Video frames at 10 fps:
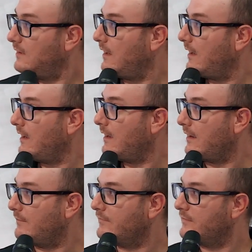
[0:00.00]

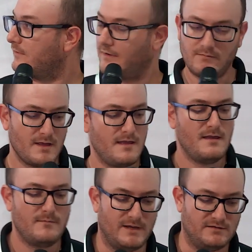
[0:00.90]
go
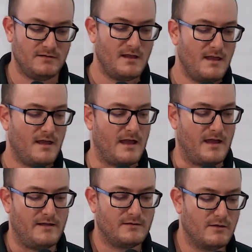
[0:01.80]
make sure.
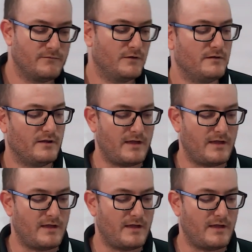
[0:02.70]
Going further on the